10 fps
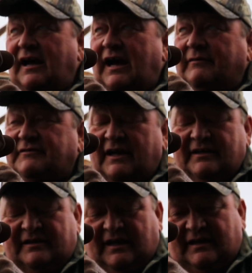I'm
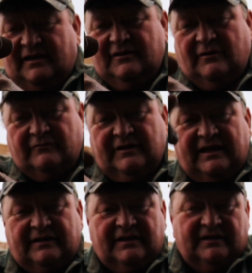trying to think of who owned
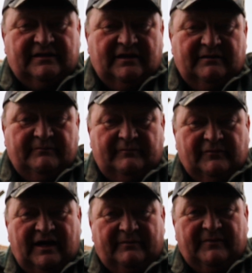that
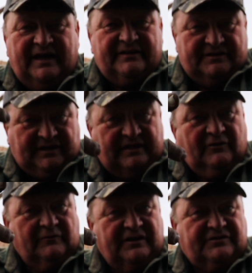Brian Mathis. I know
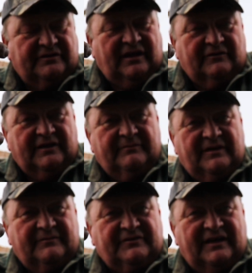Richard owned it,
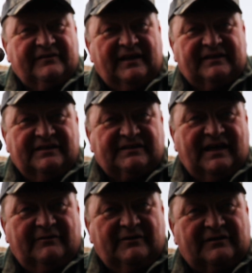but I'm trying to think this
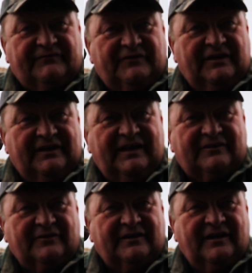guy worked for the
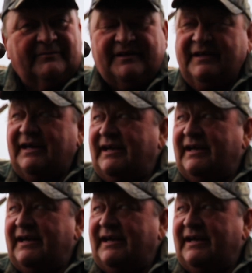electric company.